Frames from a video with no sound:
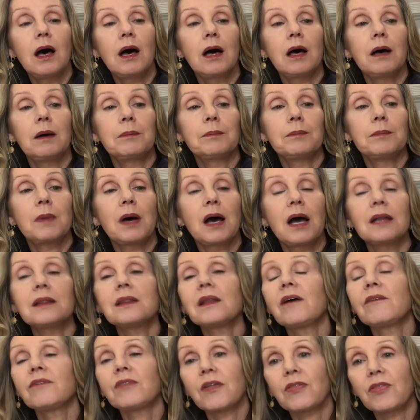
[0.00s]
Um,
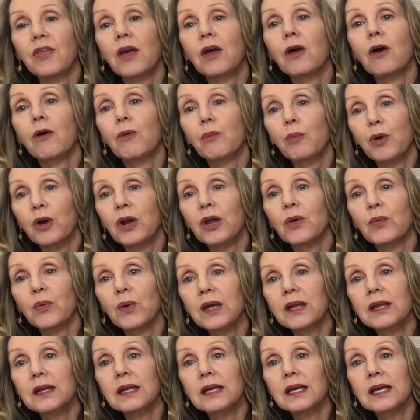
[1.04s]
I love that they go pretty
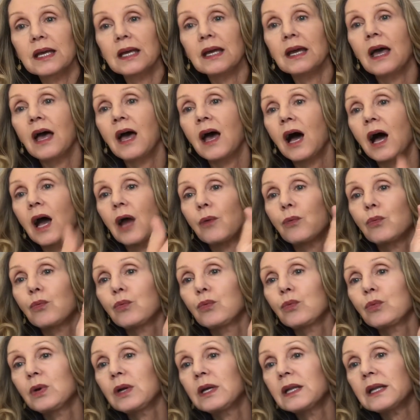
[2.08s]
quickly. I
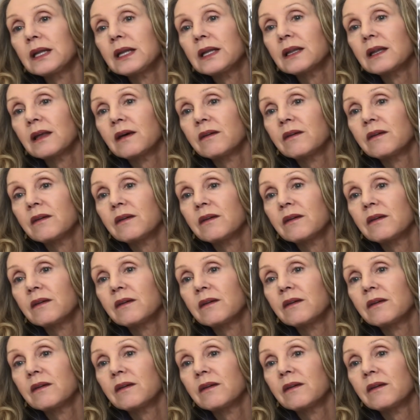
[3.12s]
really